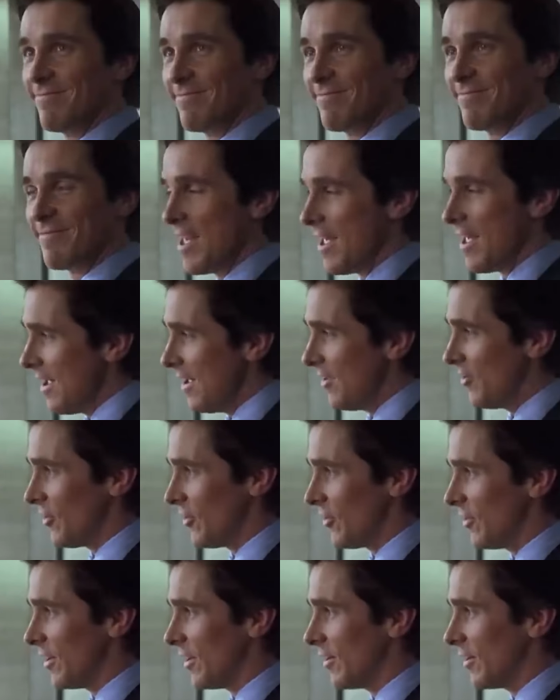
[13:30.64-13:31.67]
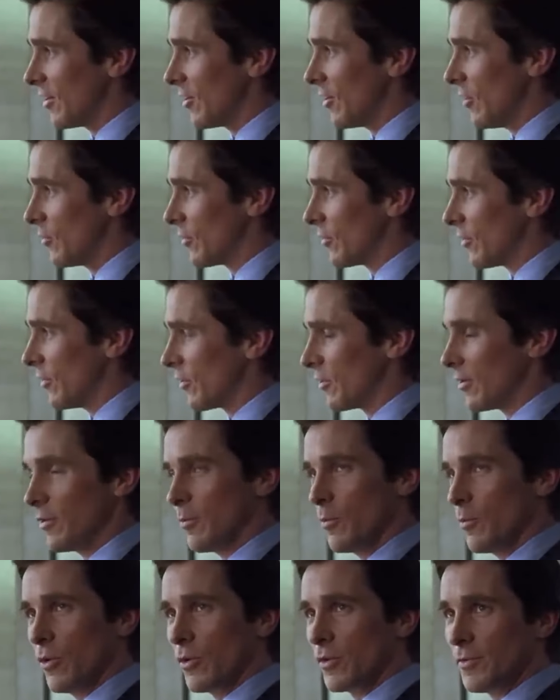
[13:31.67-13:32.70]
up to and including full blown
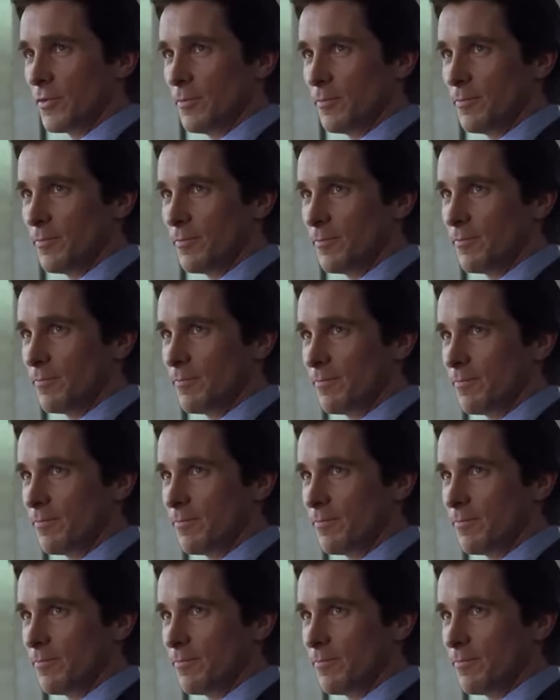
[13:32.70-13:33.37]
legalization,